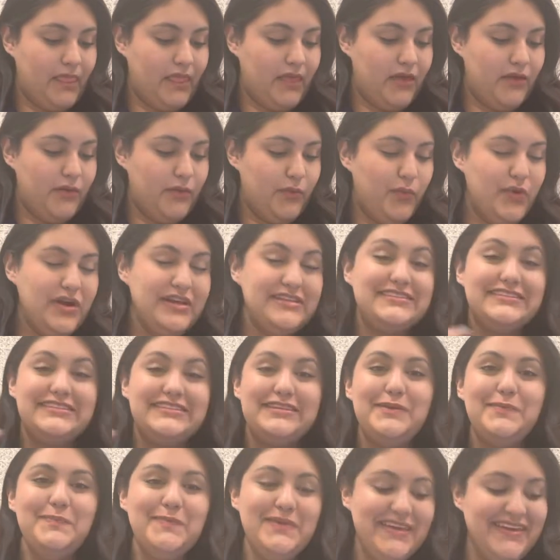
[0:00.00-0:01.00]
which
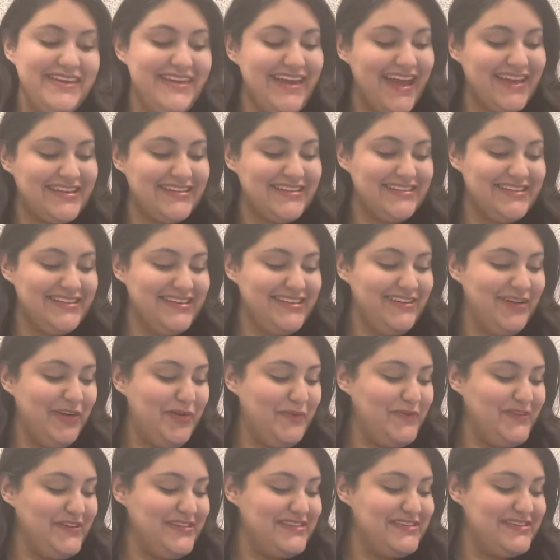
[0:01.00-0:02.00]
to me actually
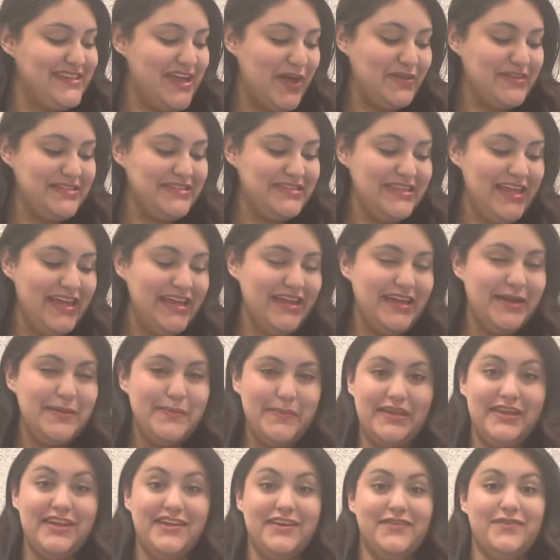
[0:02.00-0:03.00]
almost sounds like a
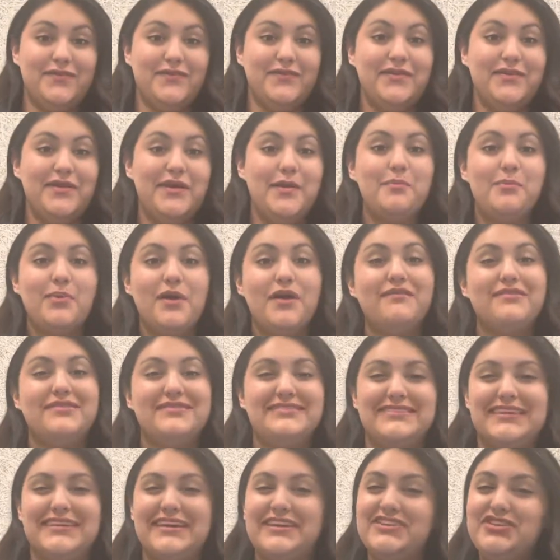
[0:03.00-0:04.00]
bit of
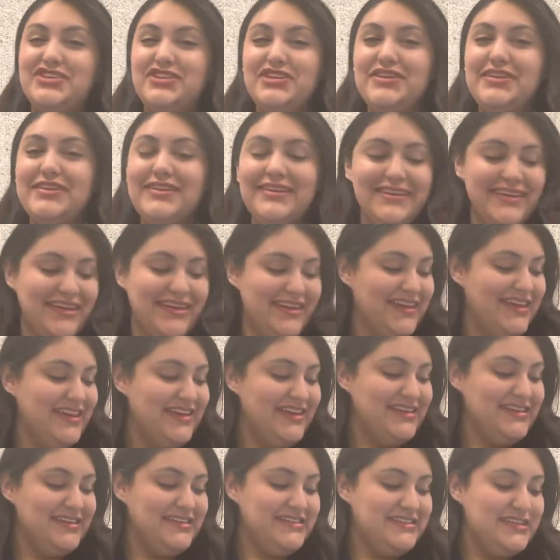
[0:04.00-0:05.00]
improvisation.
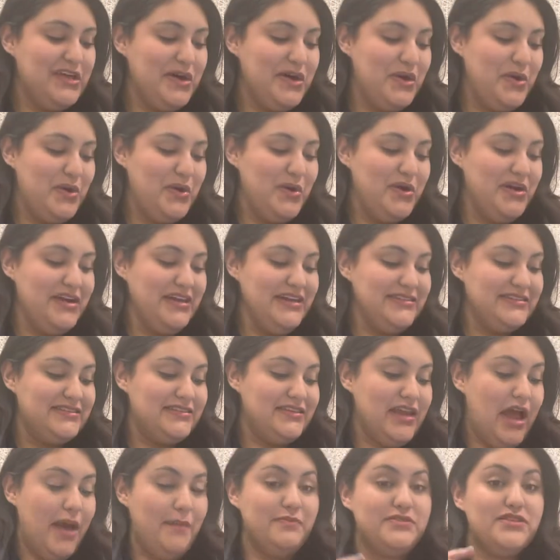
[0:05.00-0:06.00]
So it
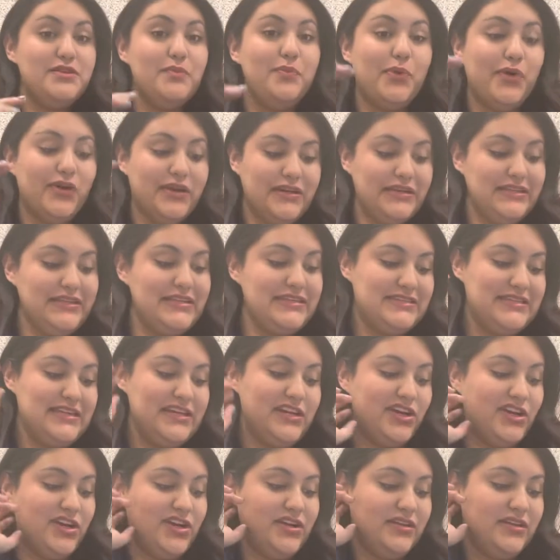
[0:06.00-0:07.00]
stops supporting the
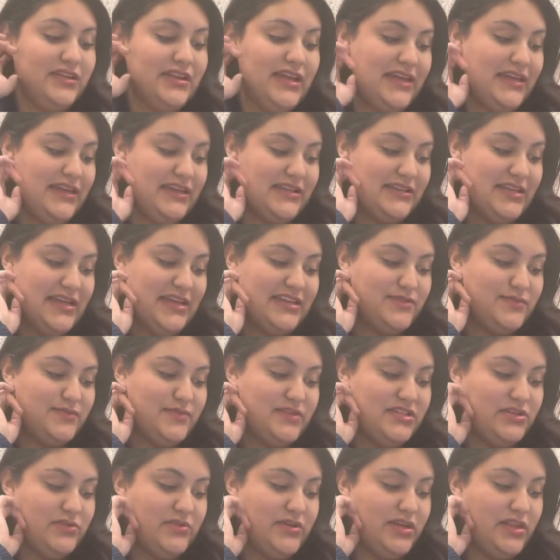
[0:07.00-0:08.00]
singer like it has
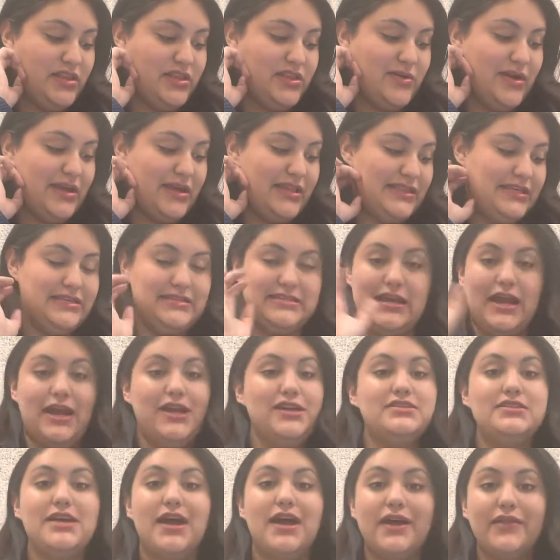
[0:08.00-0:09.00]
been doing throughout the
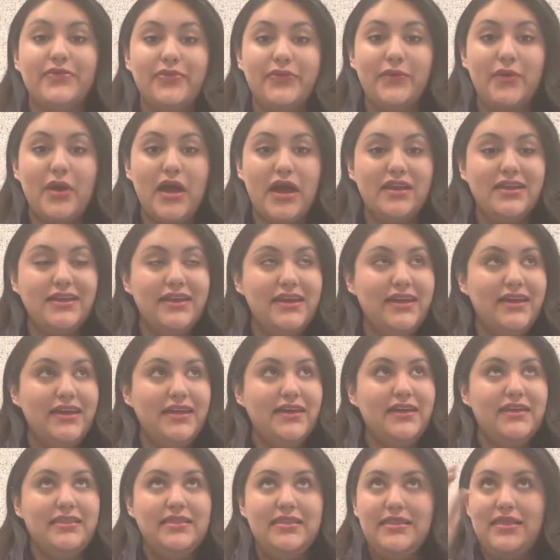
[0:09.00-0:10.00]
entire song, throughout
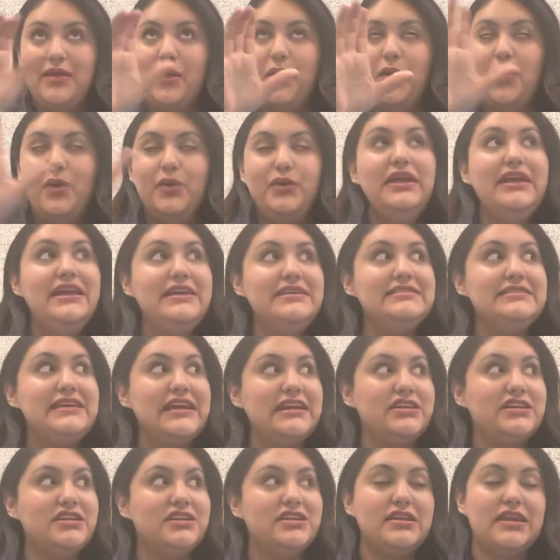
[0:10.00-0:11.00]
the whole A
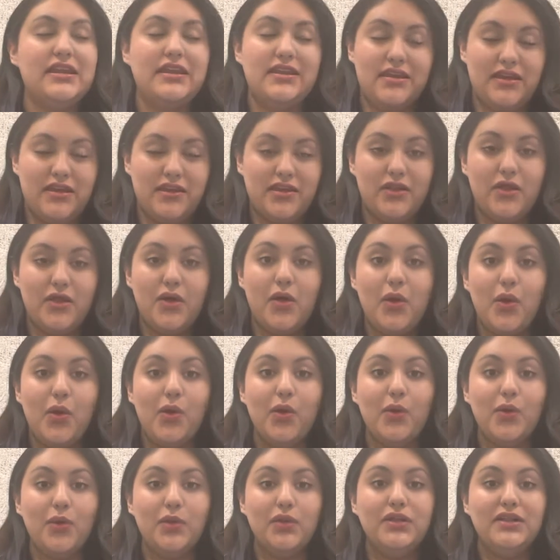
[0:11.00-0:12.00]
section and the
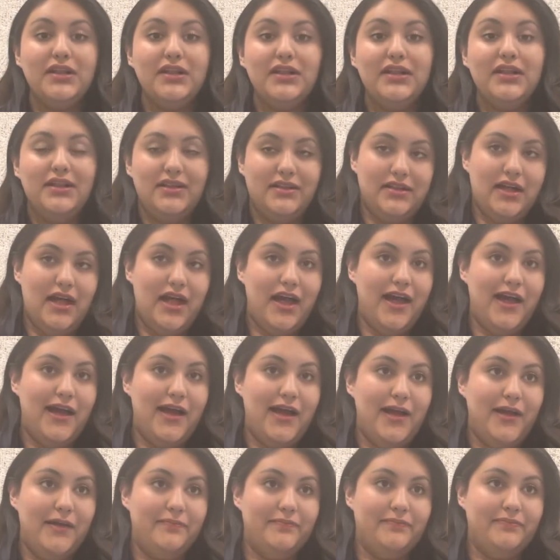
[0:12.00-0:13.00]
whole
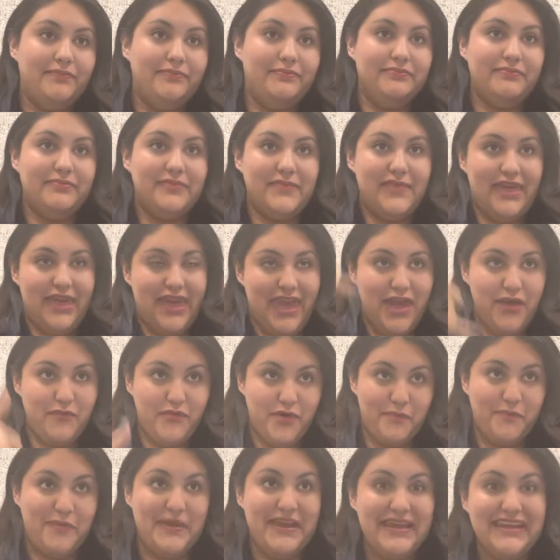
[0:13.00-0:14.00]
A
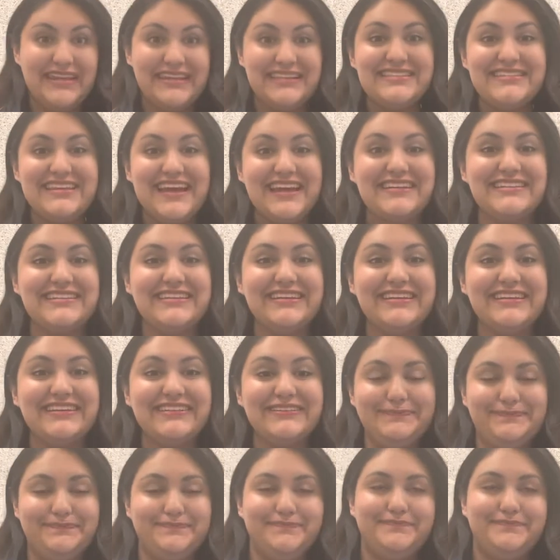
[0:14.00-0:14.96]
repeated section.